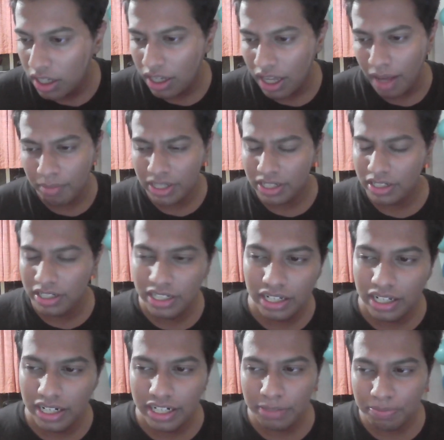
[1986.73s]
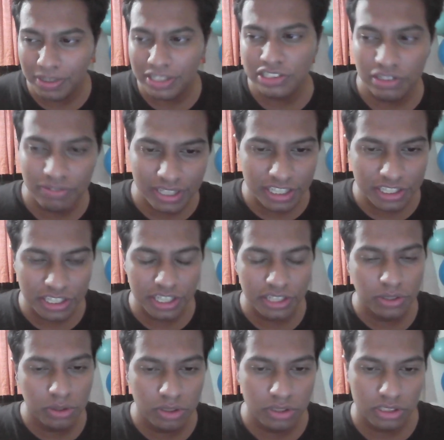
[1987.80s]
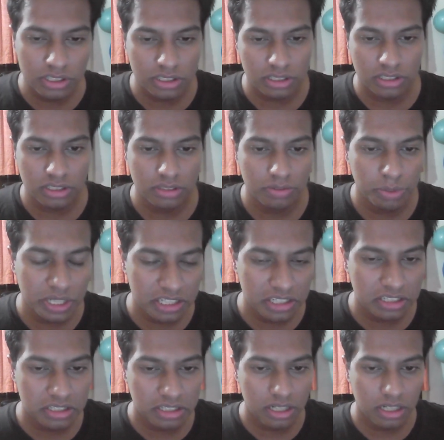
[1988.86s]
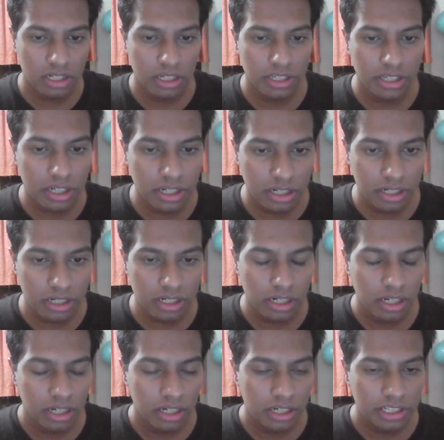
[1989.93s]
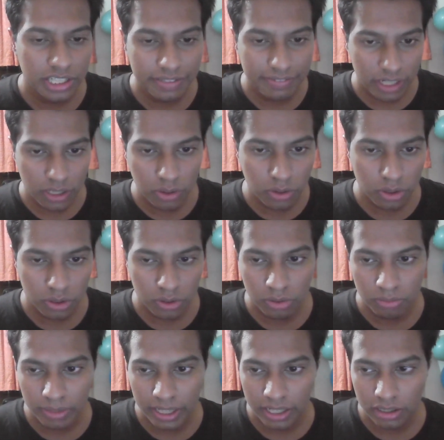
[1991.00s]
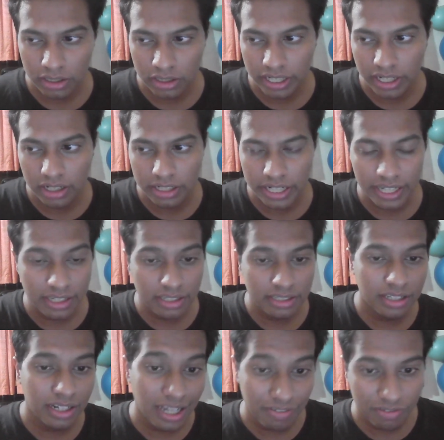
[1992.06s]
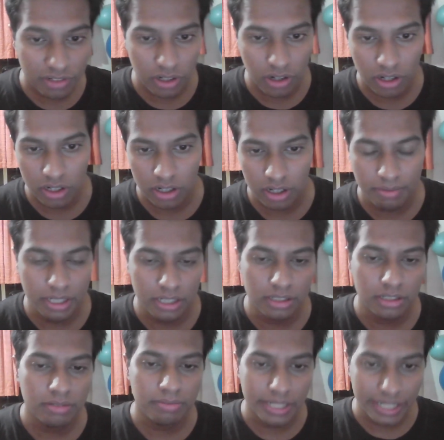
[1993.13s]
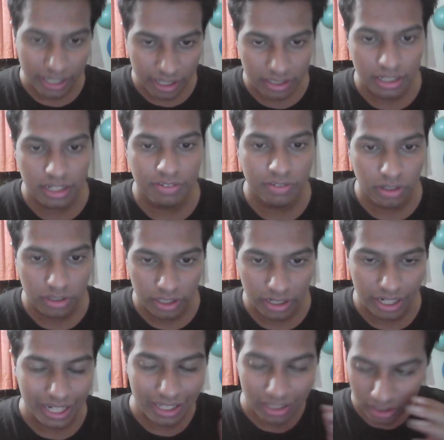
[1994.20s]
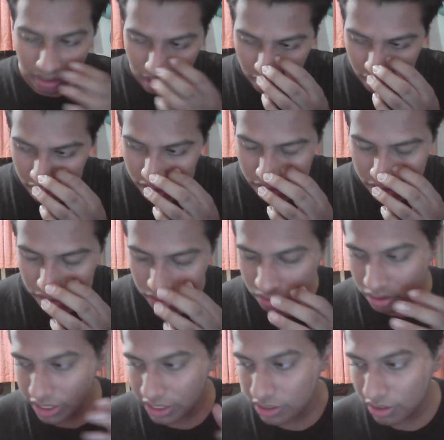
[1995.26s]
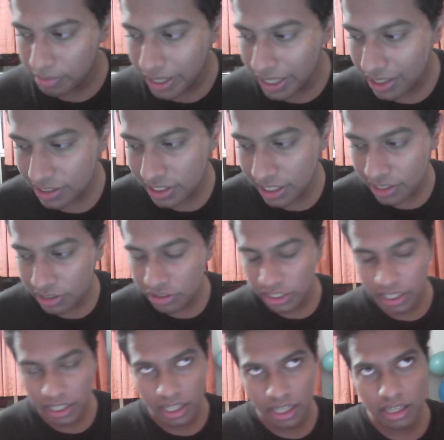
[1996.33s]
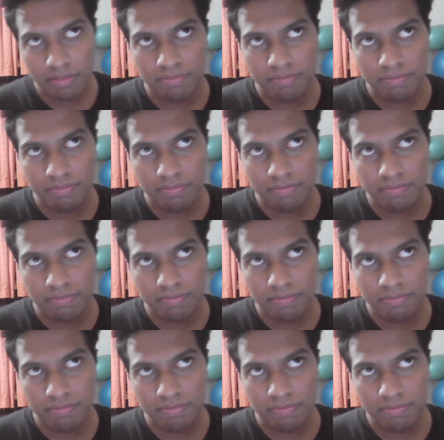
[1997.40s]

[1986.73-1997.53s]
I mean, it depends on whether she knows which year she will go to by taking the left or the right. So it will be interesting to see.